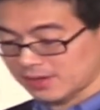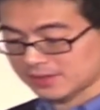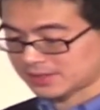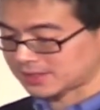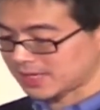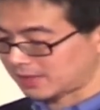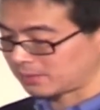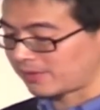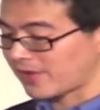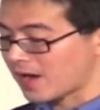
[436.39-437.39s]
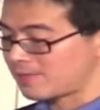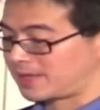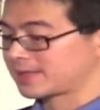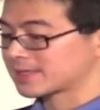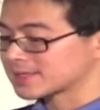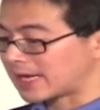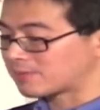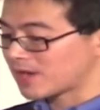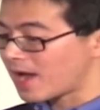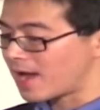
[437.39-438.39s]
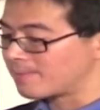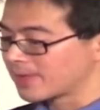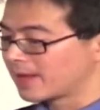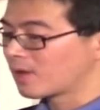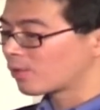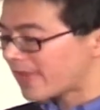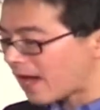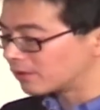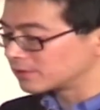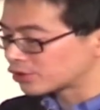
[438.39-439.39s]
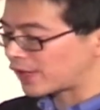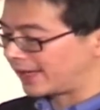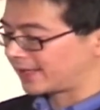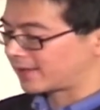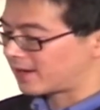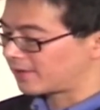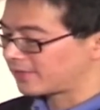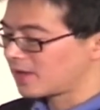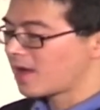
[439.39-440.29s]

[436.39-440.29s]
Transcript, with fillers: a, a sustainable environment at the same time without trading it off.